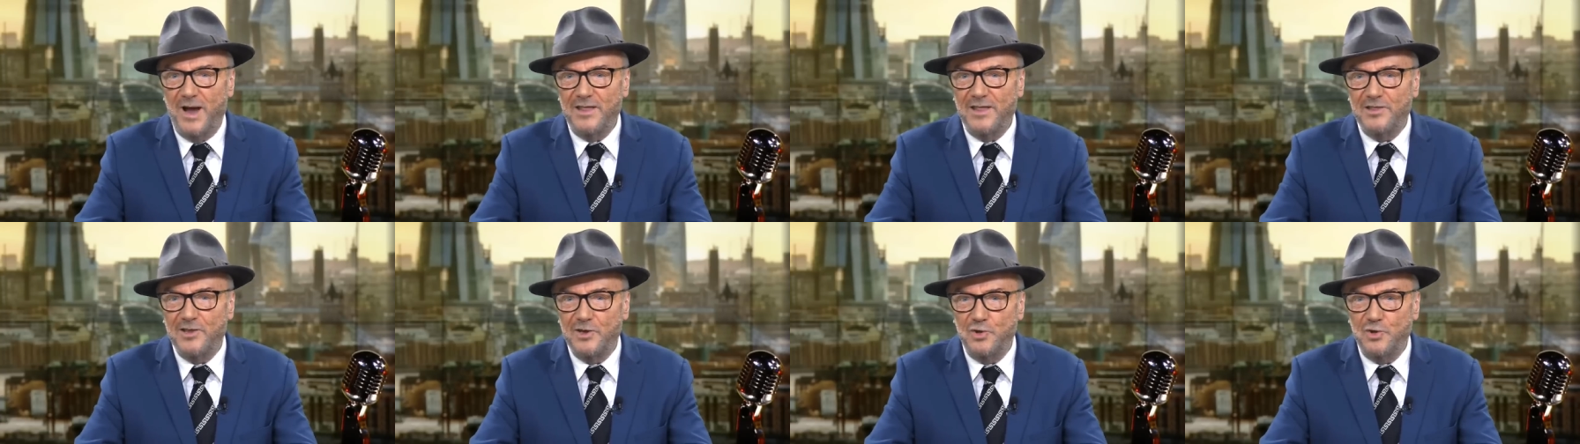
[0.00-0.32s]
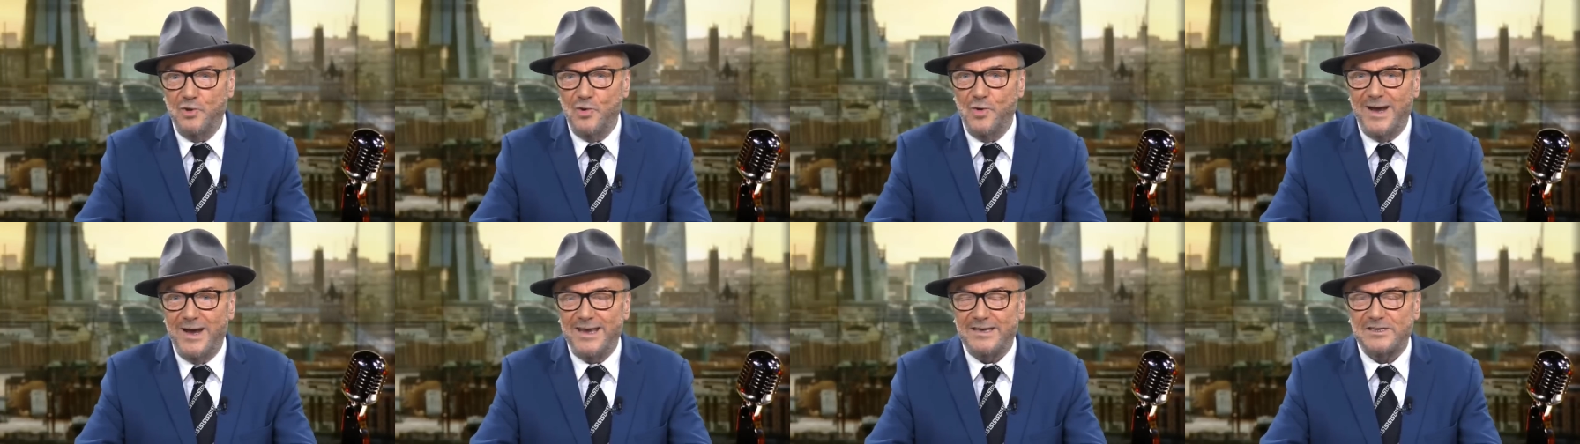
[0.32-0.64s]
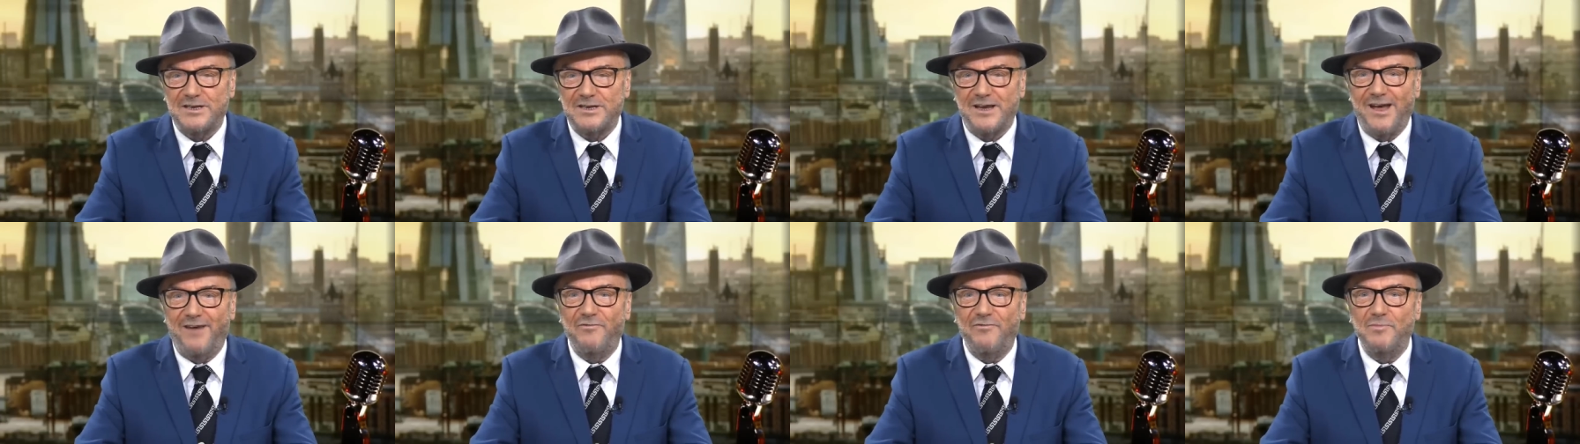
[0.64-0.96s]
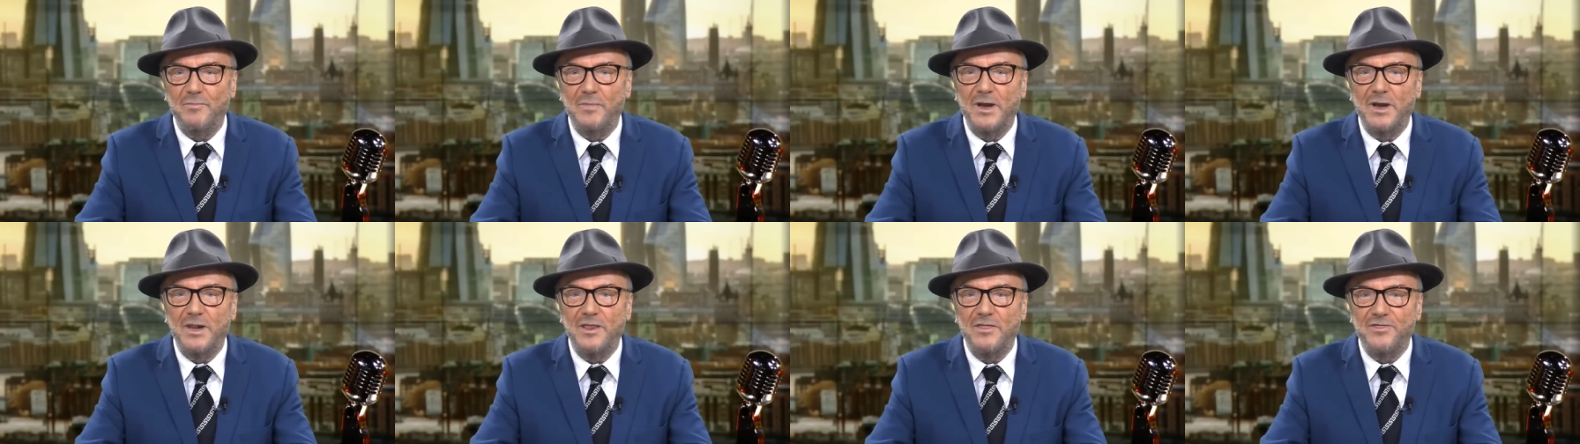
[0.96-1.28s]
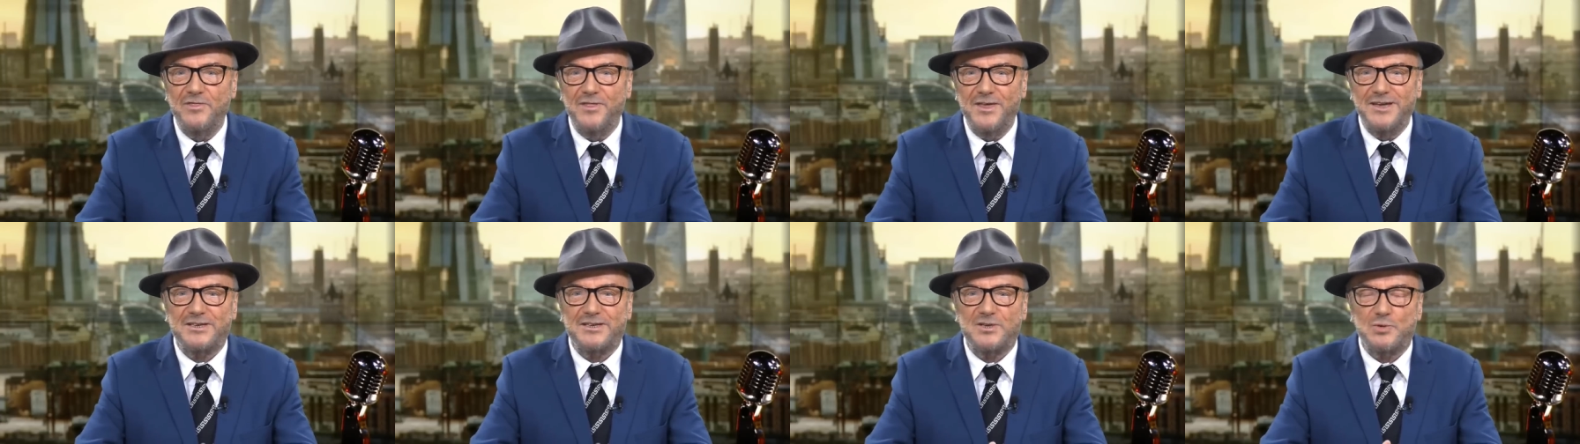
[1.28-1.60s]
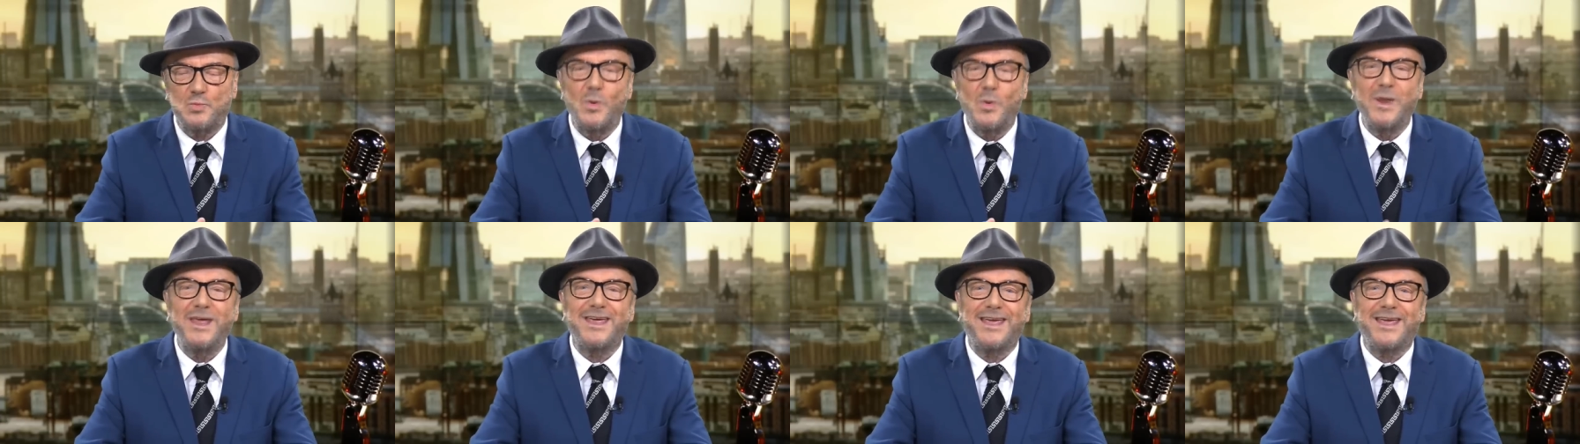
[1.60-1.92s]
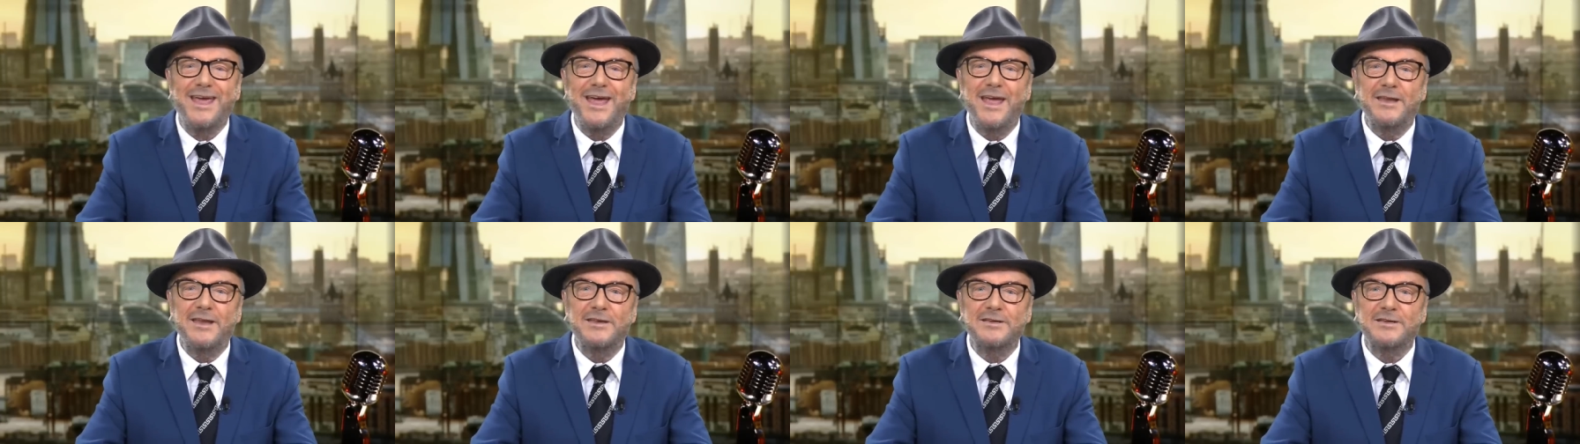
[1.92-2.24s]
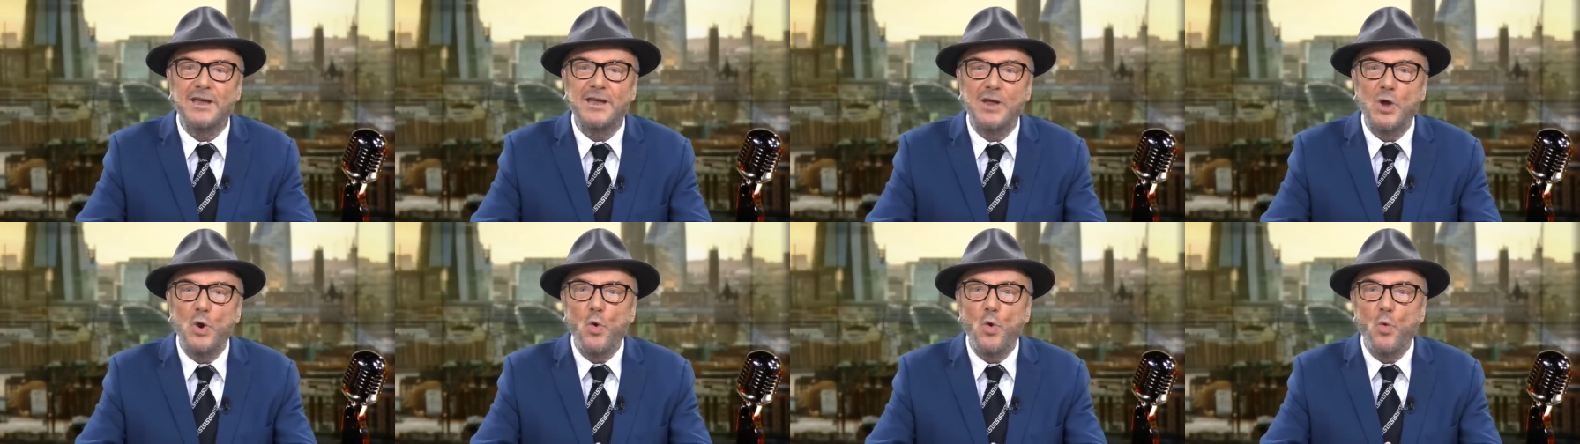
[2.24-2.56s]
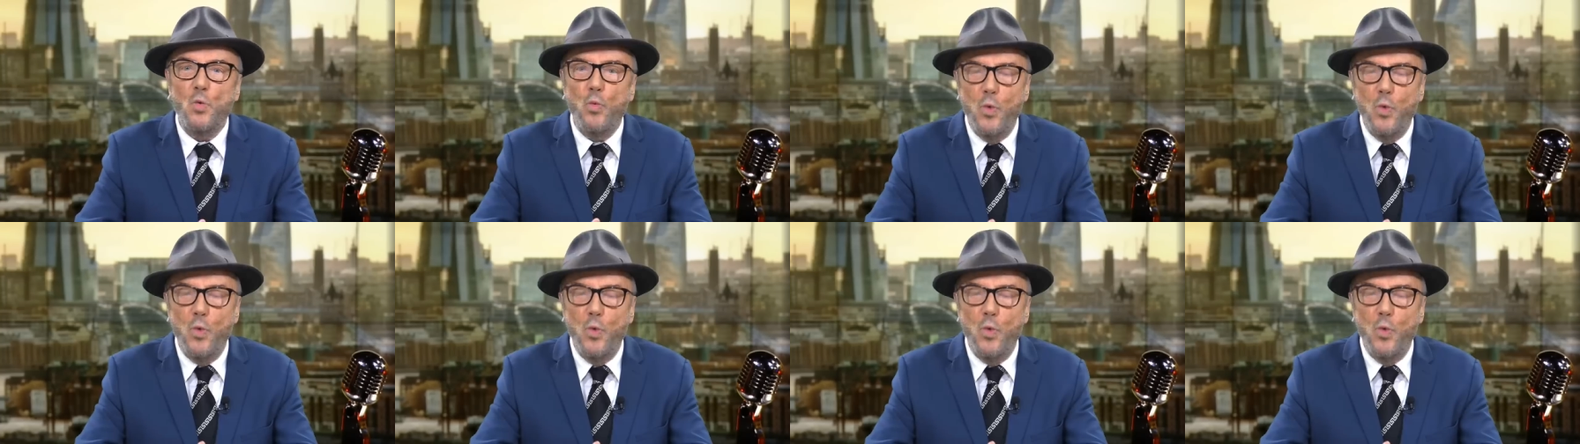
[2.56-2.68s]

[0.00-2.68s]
by the US government this weekend